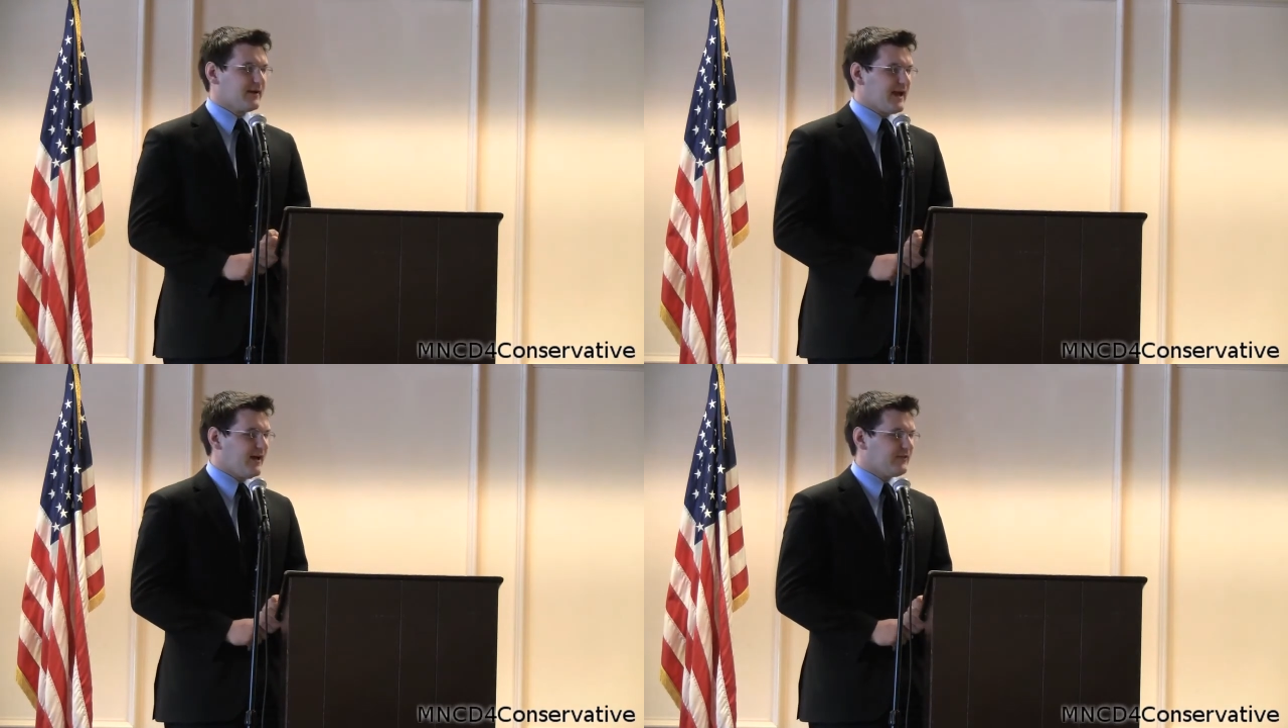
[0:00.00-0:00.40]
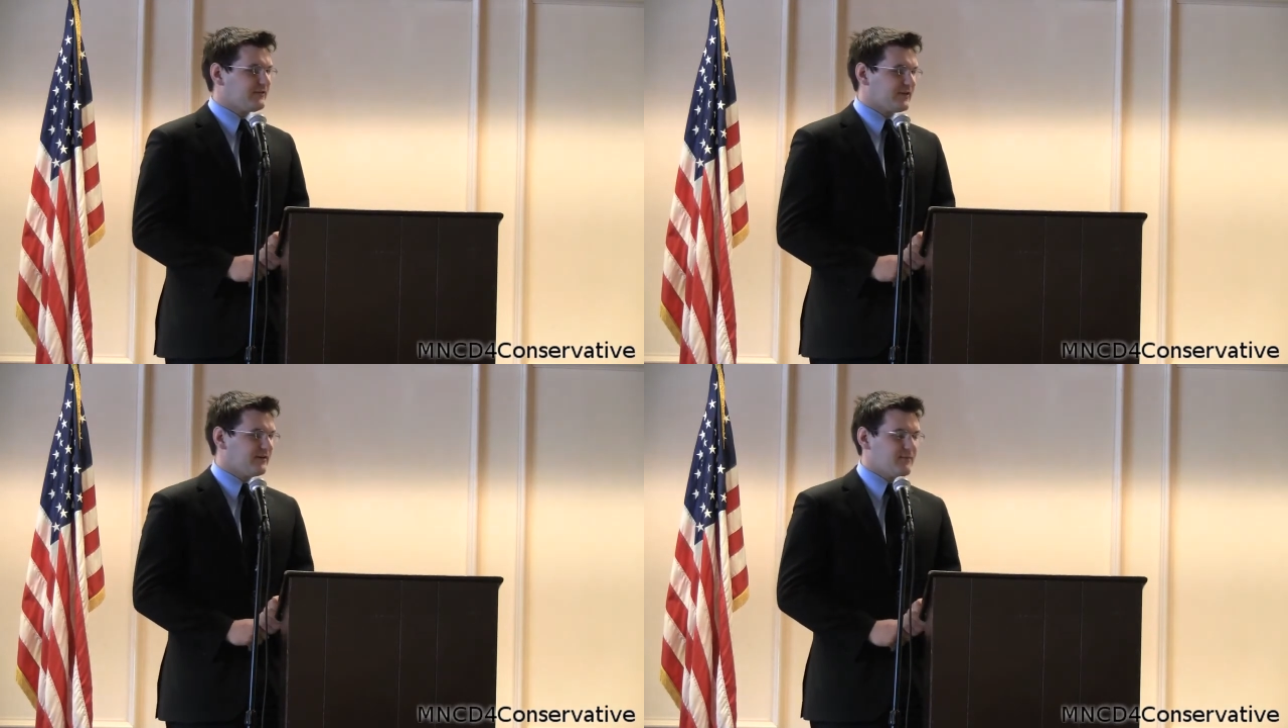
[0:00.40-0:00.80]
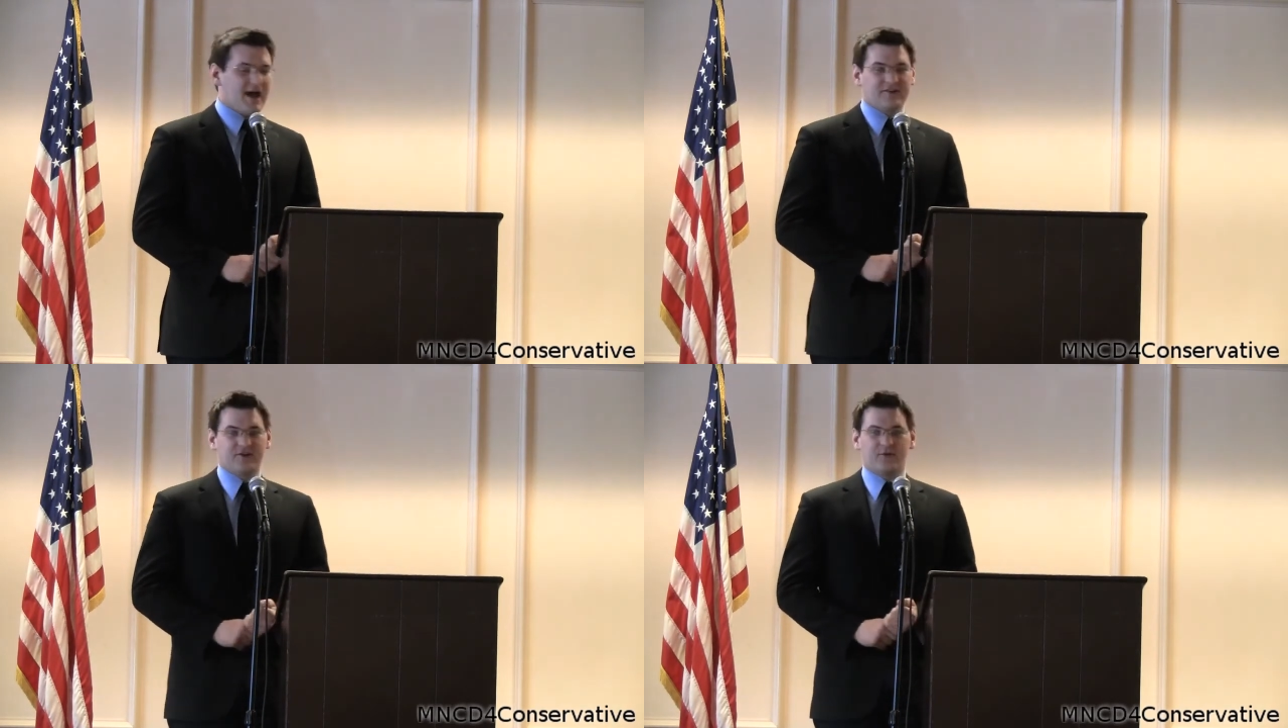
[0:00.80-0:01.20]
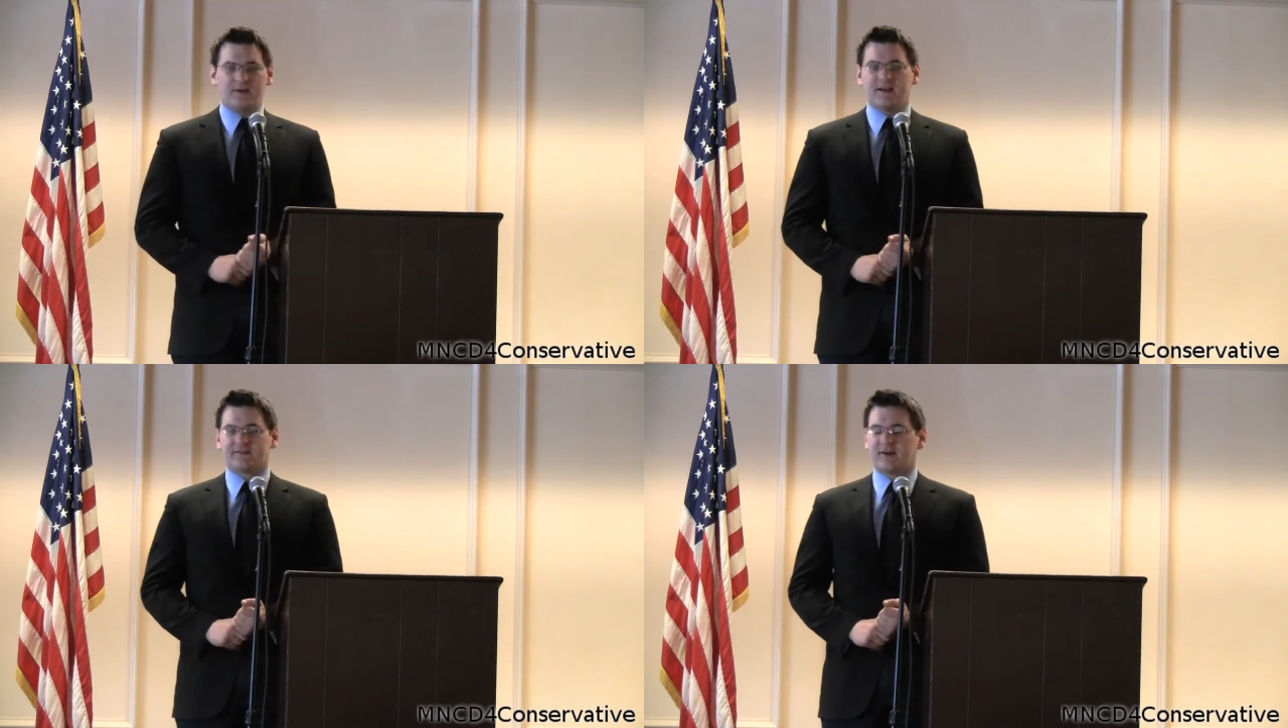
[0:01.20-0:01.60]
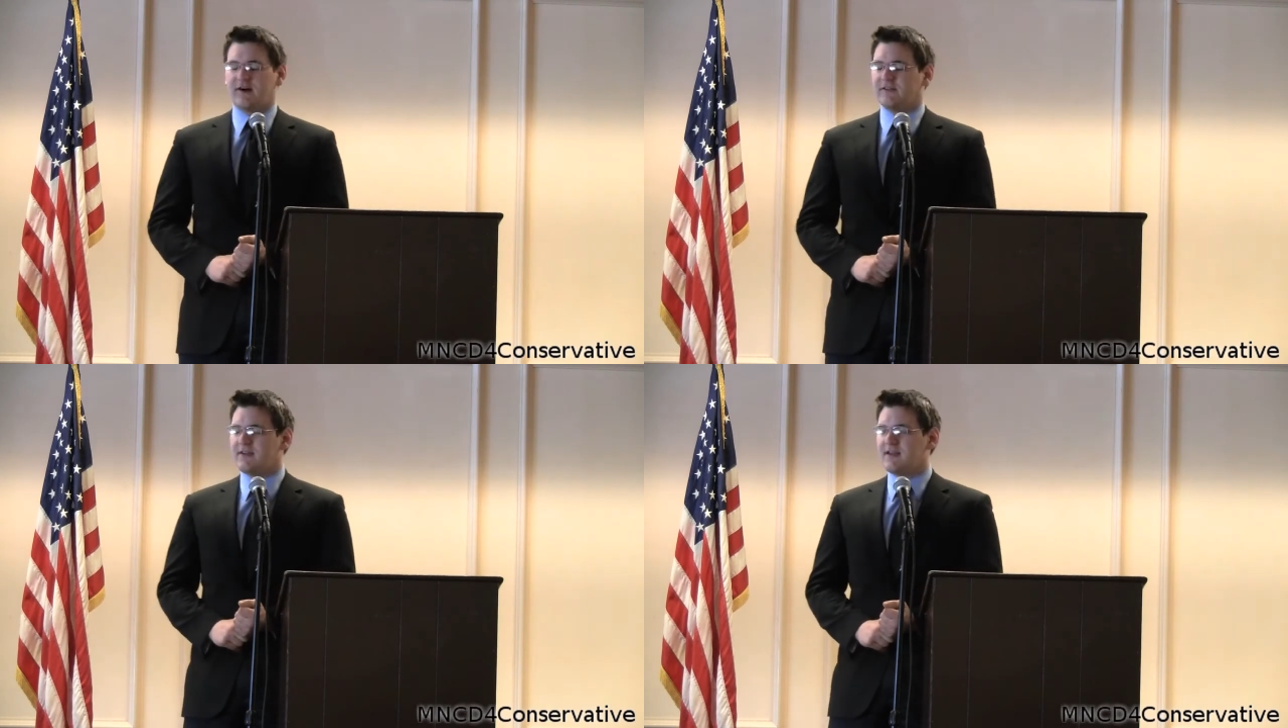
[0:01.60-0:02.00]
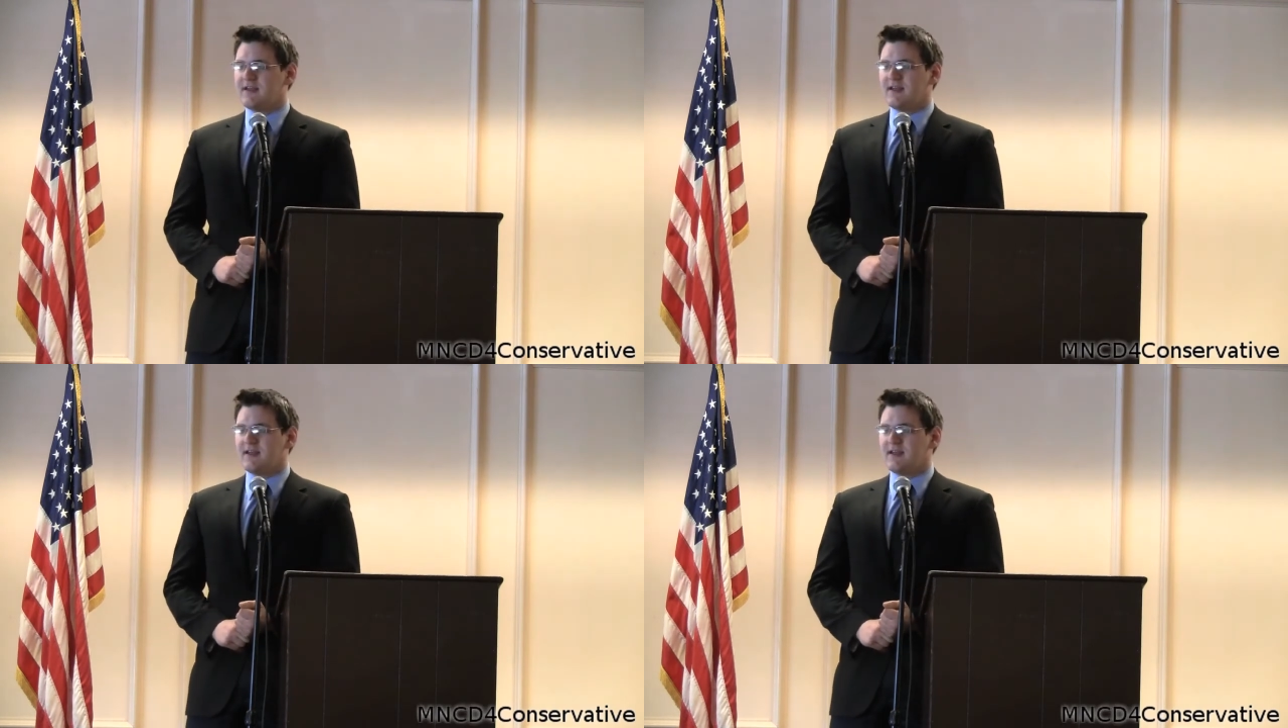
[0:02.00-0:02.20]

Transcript: at Macalester, not GOP it's called.